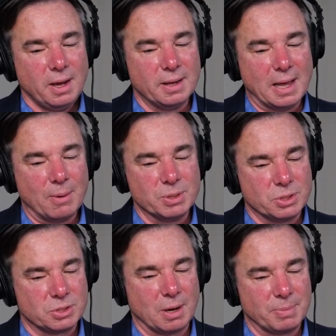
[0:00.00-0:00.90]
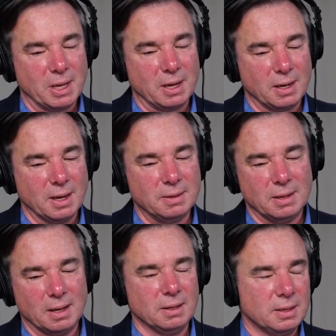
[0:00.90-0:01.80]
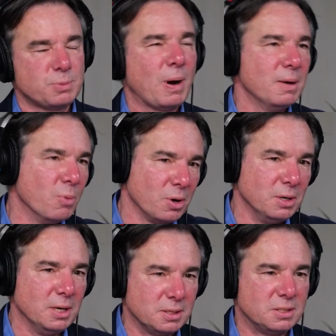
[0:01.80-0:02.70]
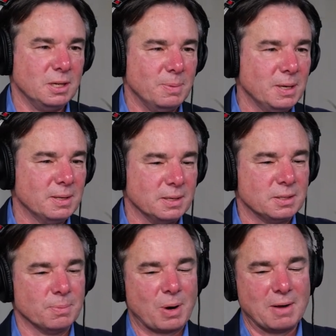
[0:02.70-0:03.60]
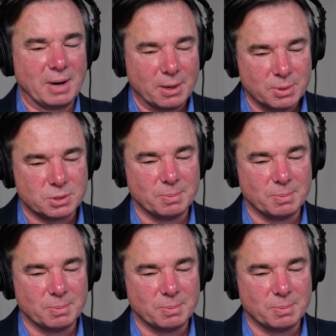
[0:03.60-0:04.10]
And that was just something, and it's probably more unique to TV than to private equity.